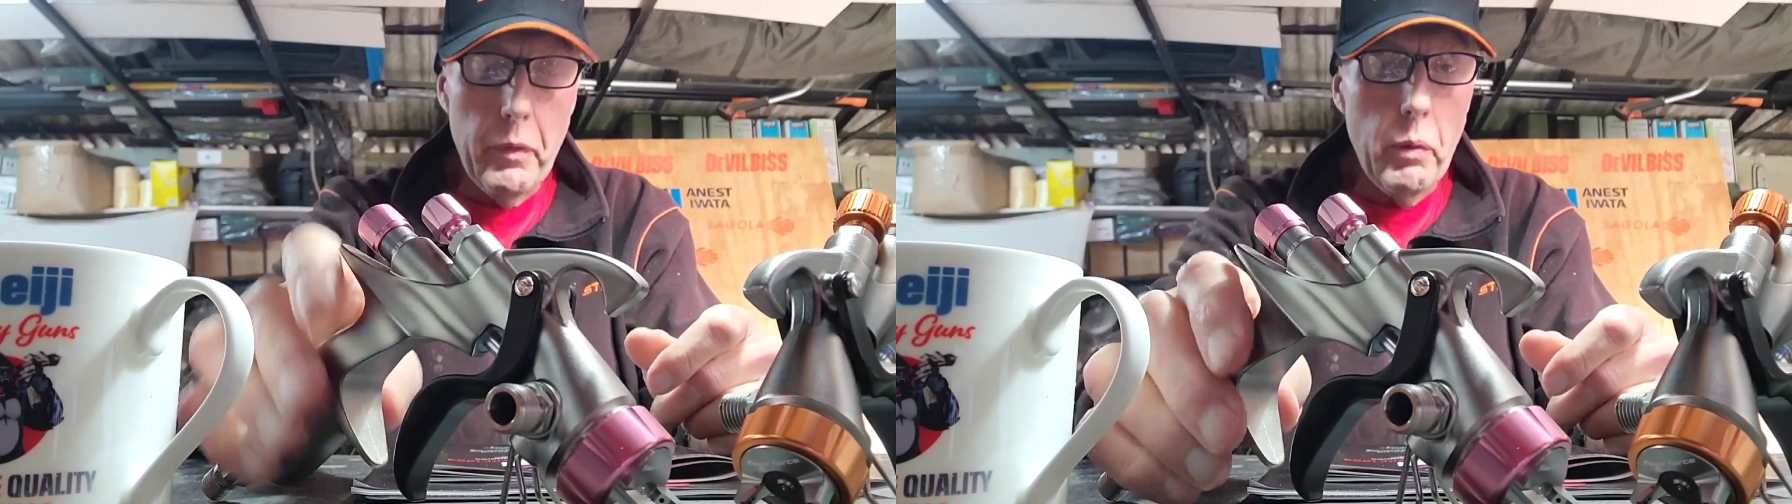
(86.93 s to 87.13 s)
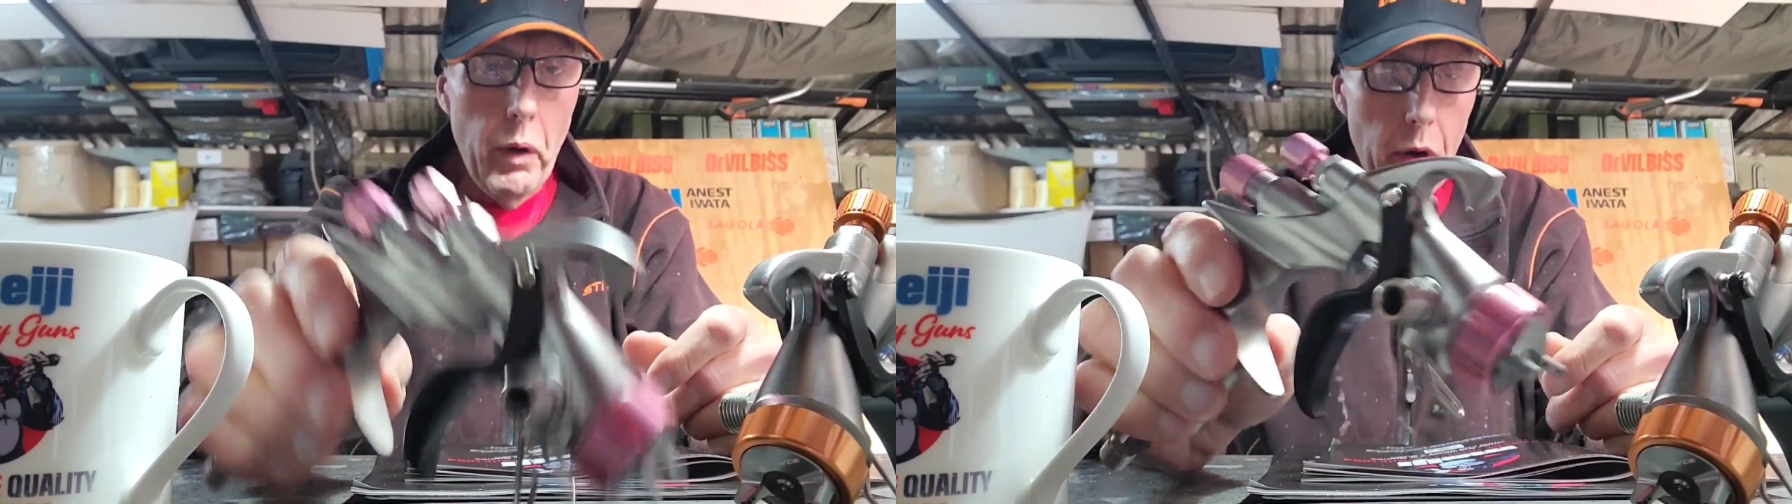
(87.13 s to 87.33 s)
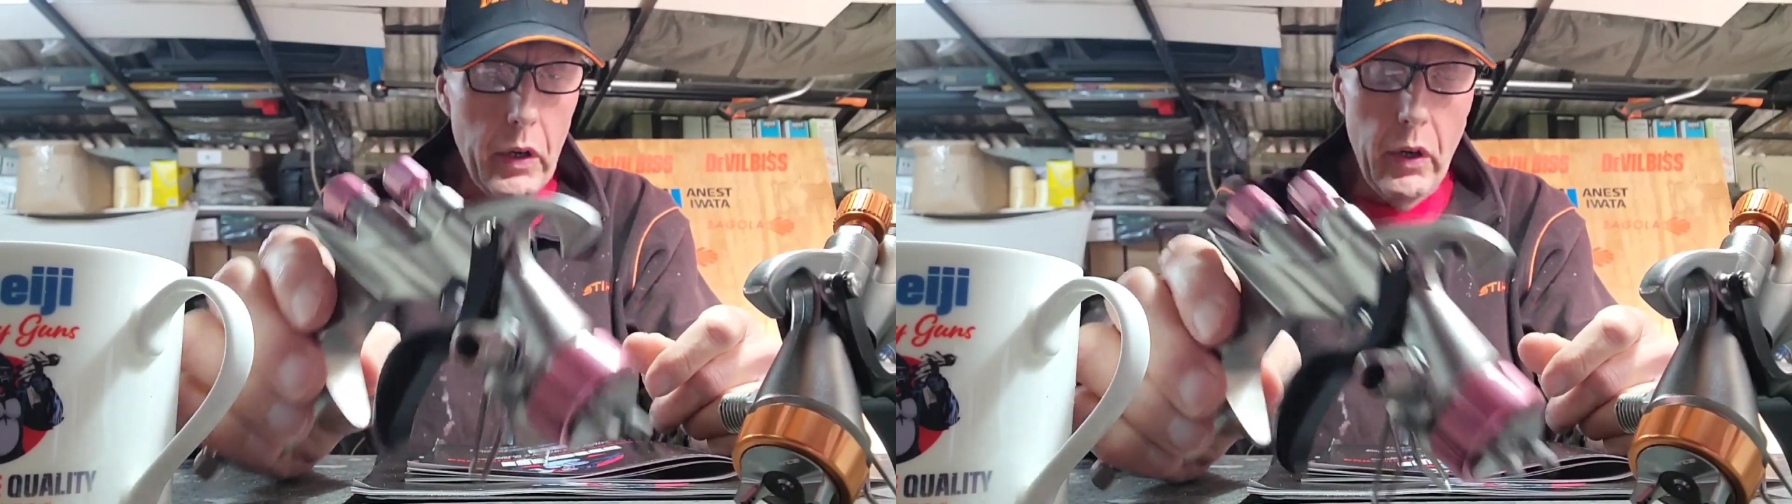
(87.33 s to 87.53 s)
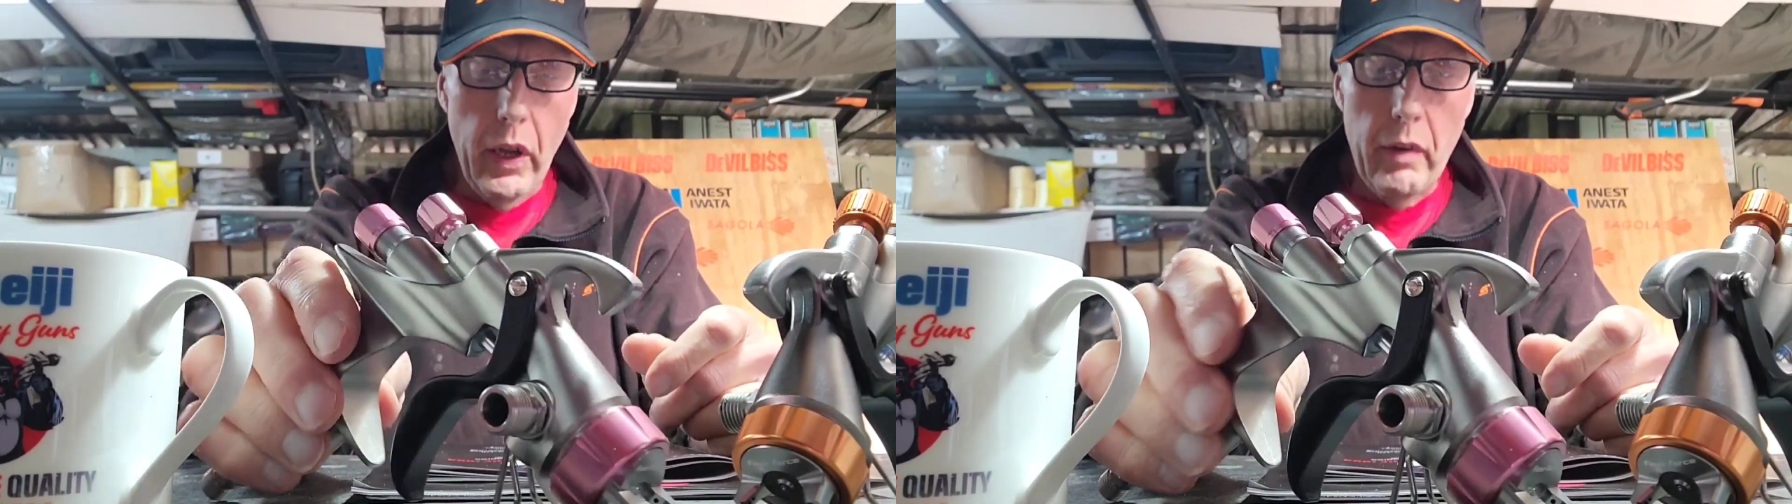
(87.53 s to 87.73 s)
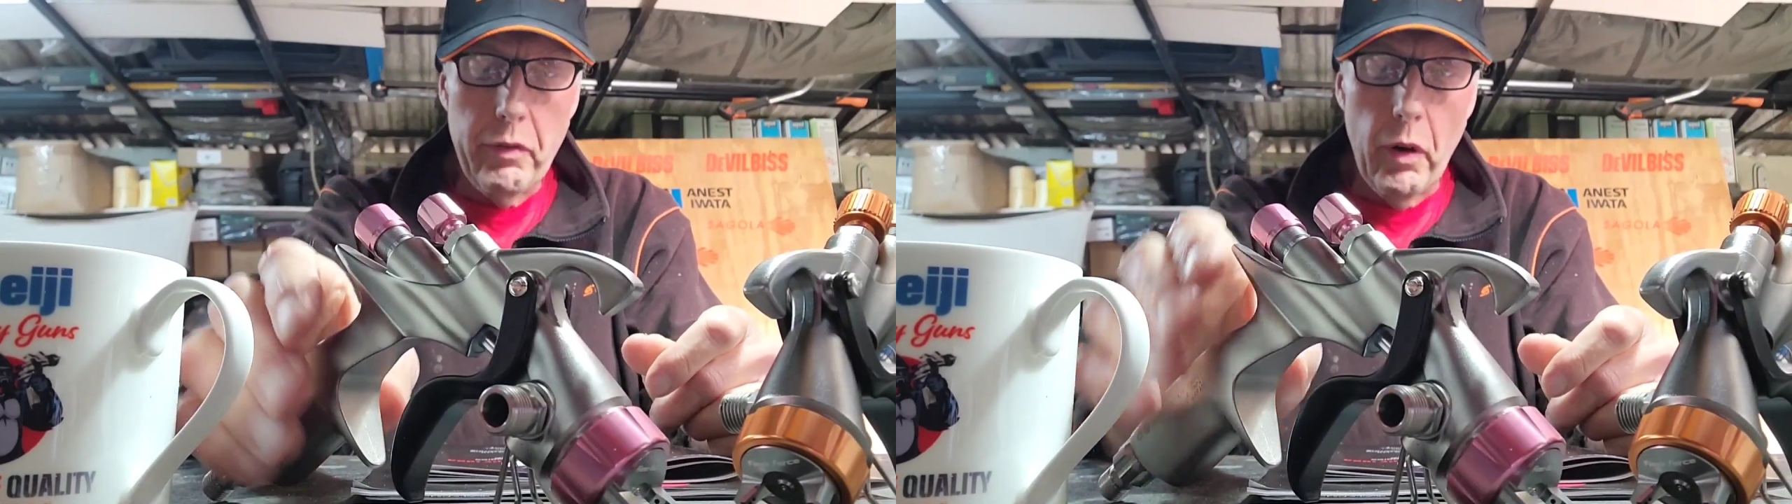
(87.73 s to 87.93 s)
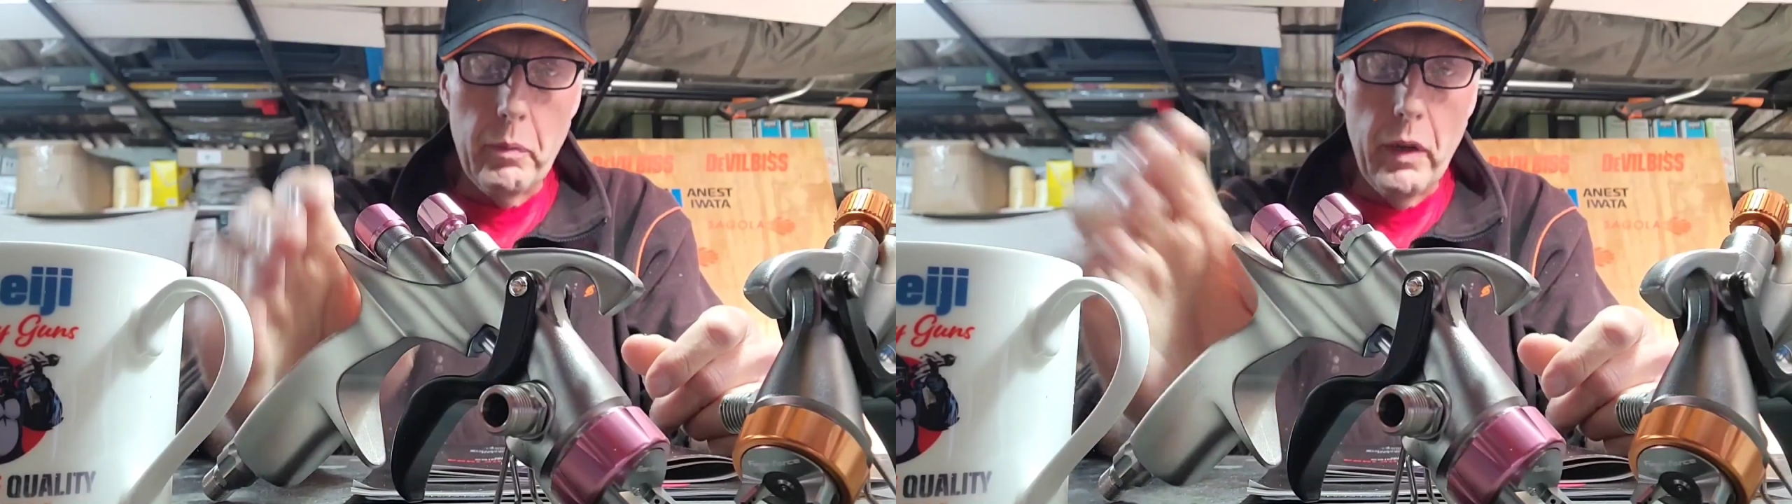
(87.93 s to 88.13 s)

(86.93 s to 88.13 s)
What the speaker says: where I got that from